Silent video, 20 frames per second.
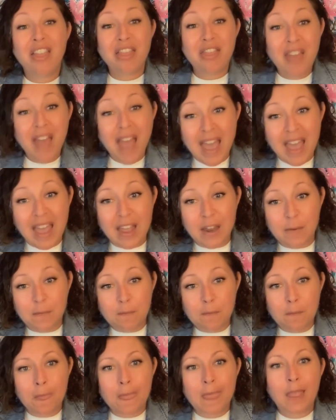
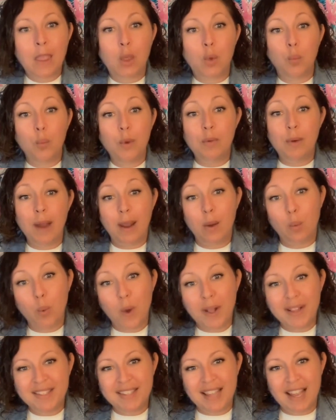Then we write
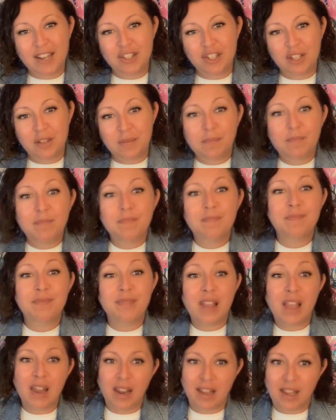one section
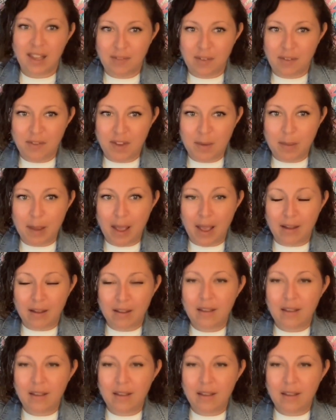and I give it feedback.